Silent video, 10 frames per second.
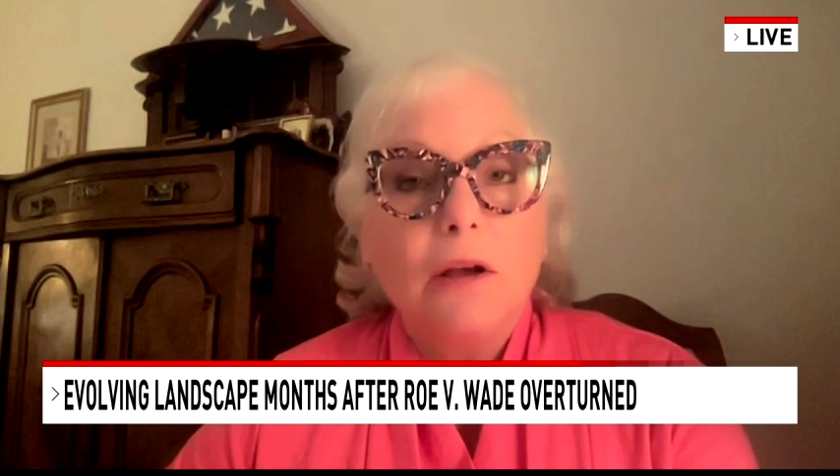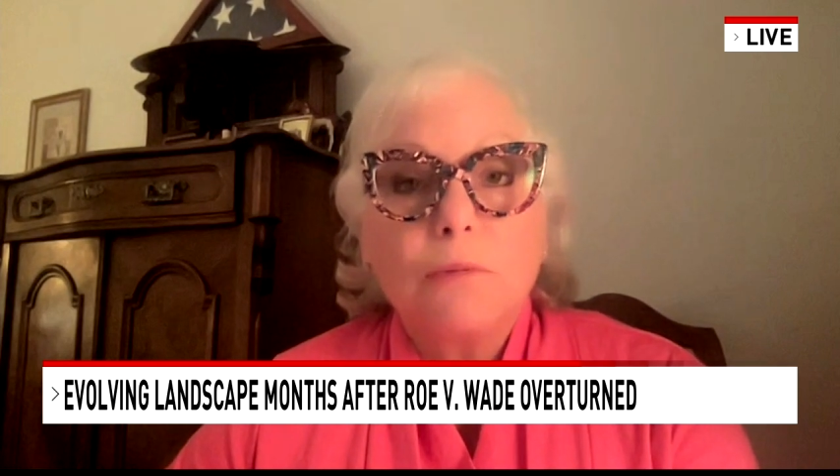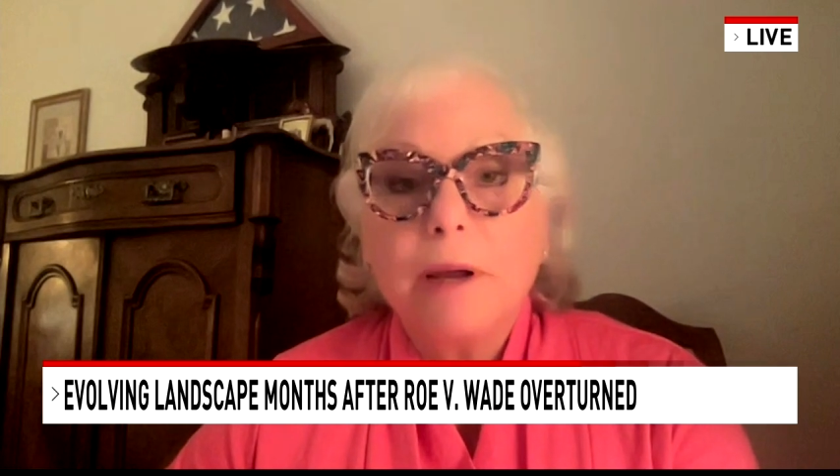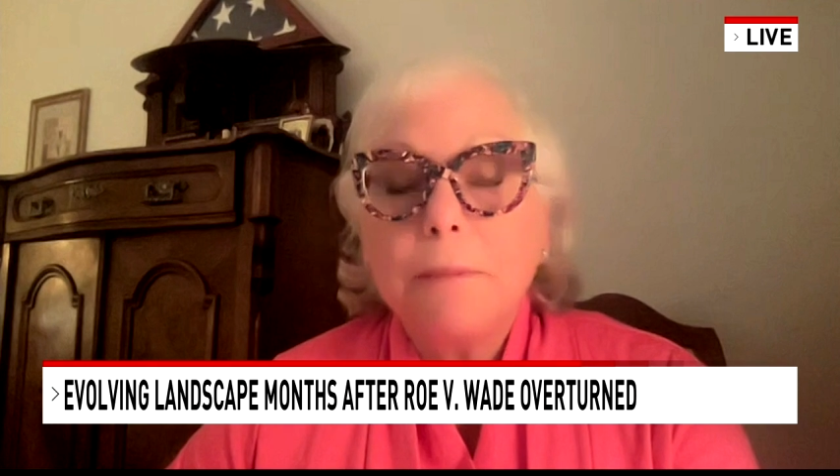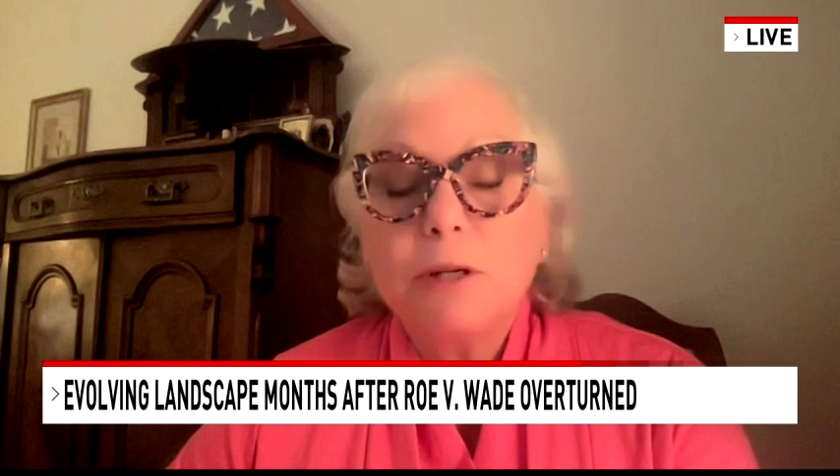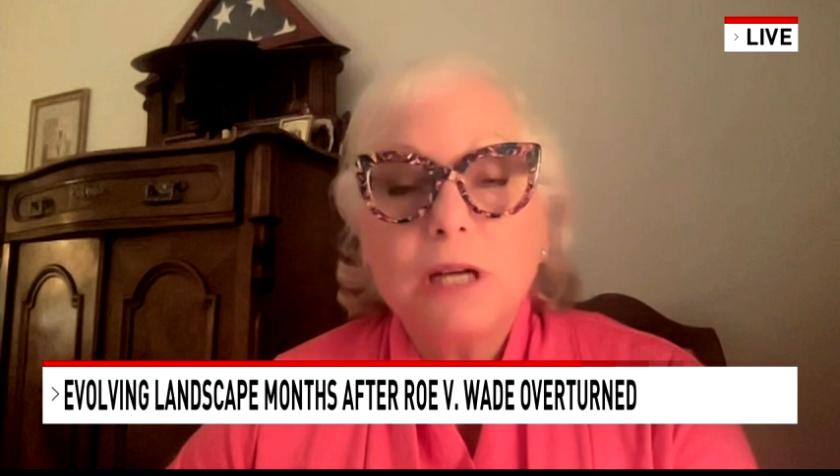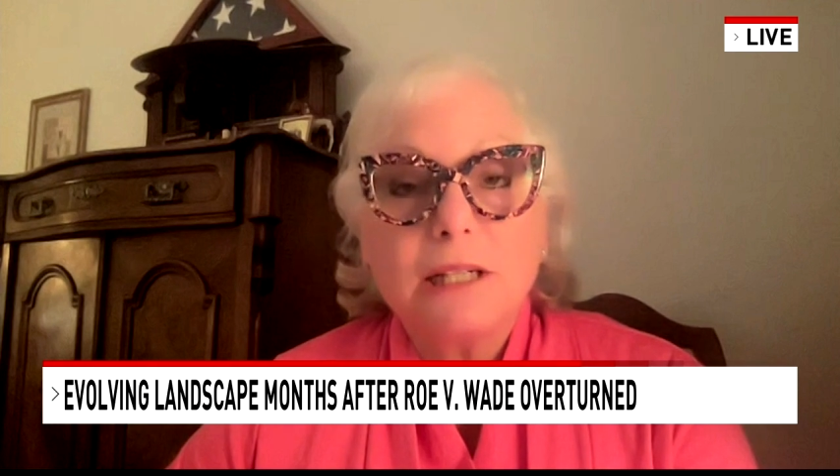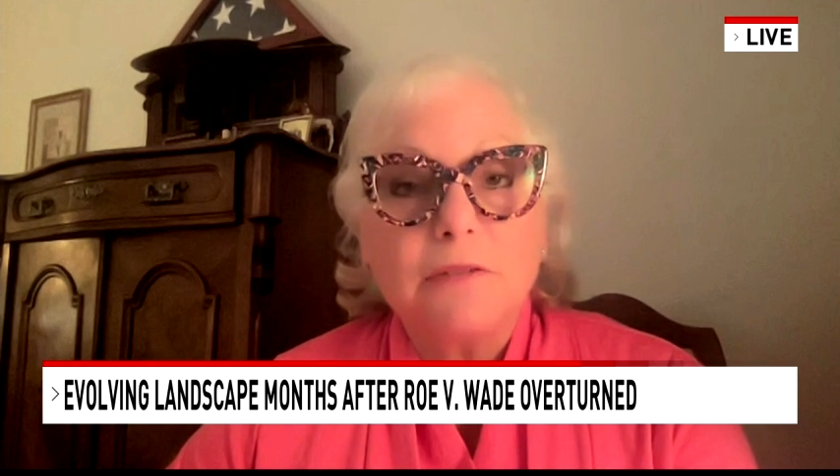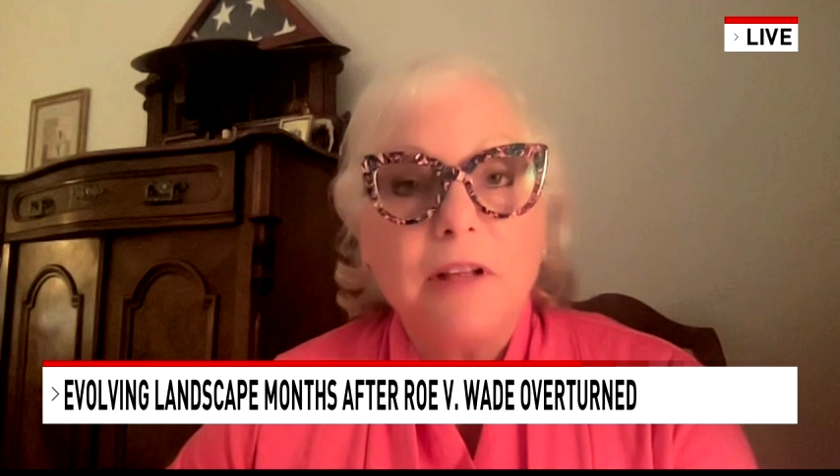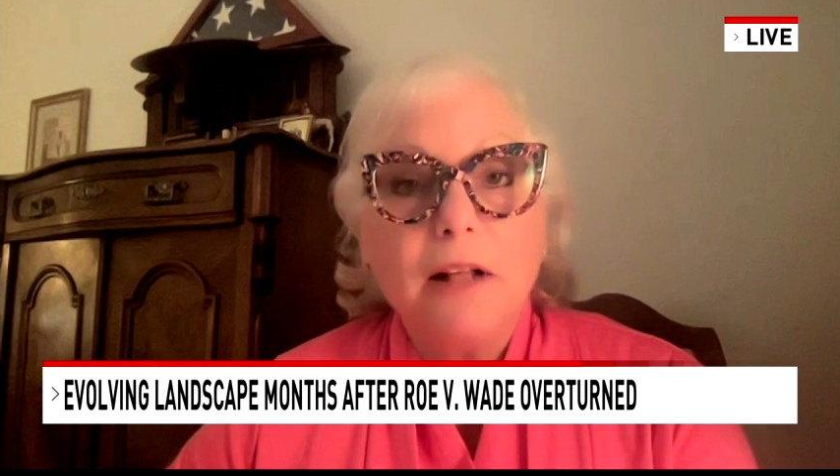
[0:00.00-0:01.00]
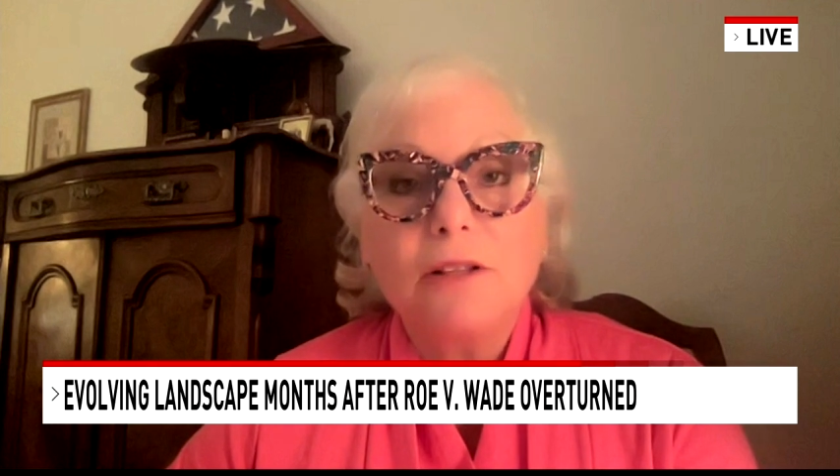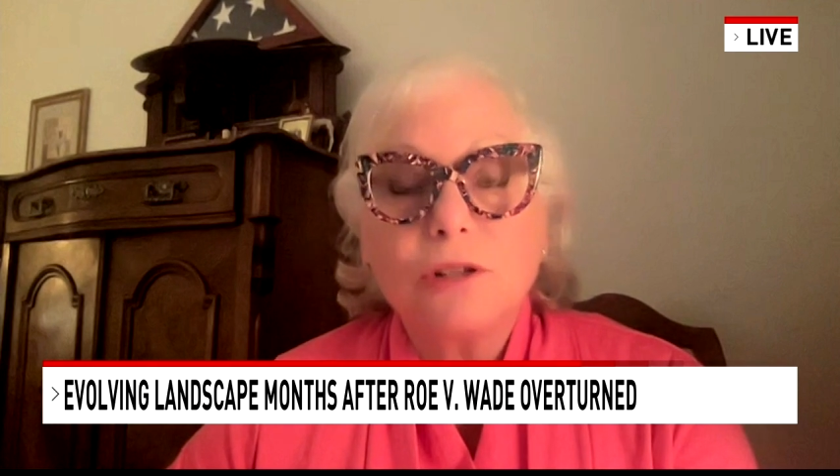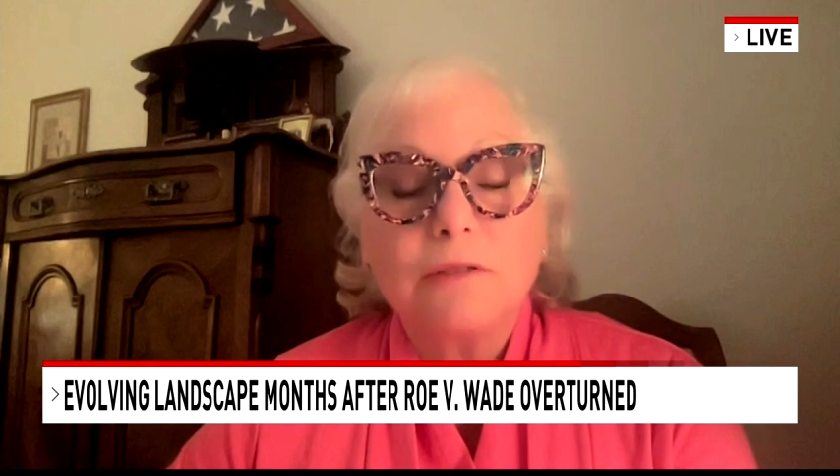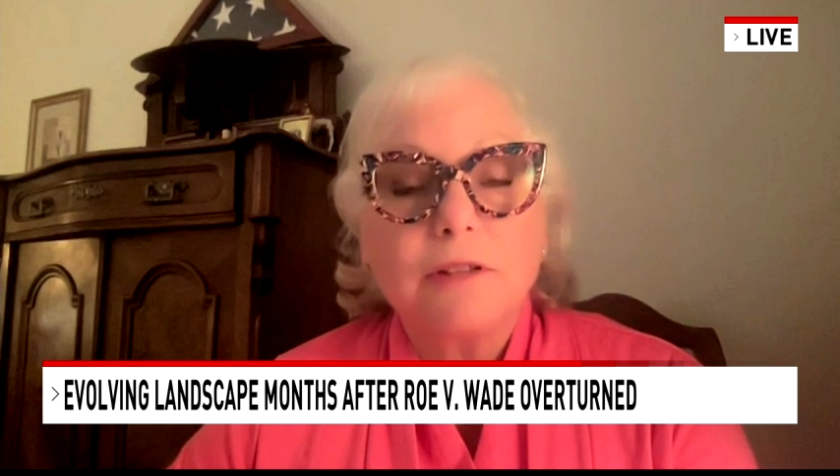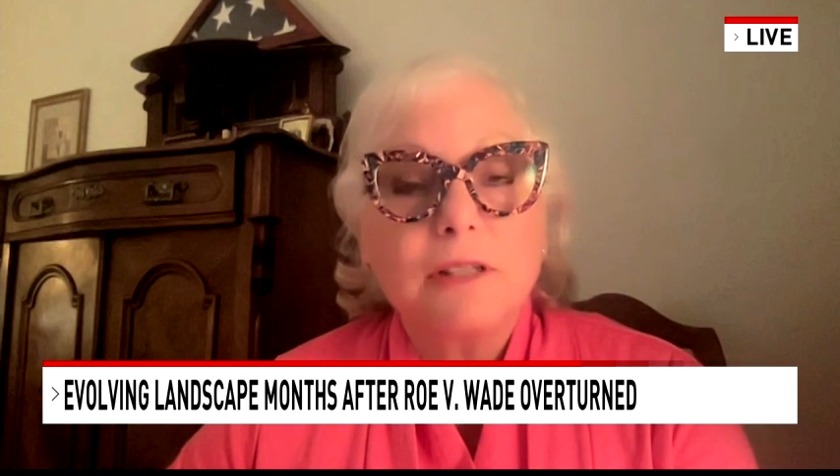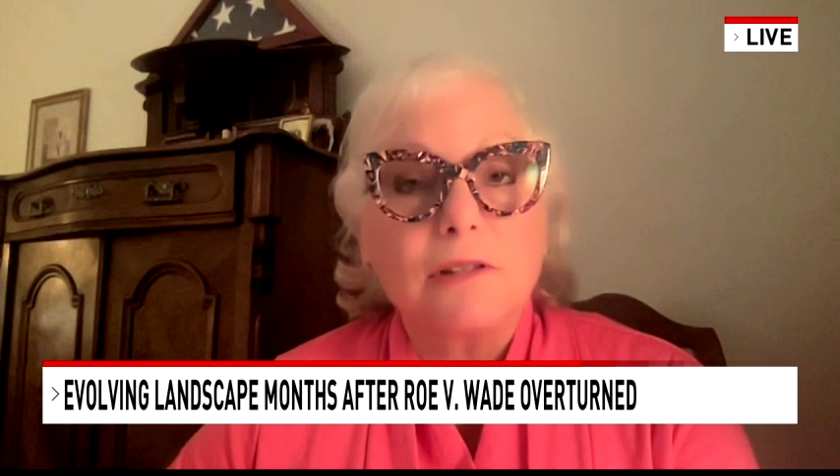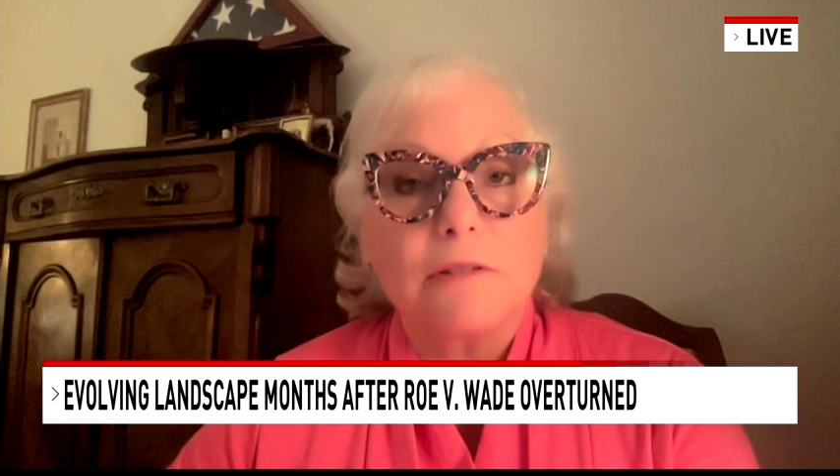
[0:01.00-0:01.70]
reproductive health services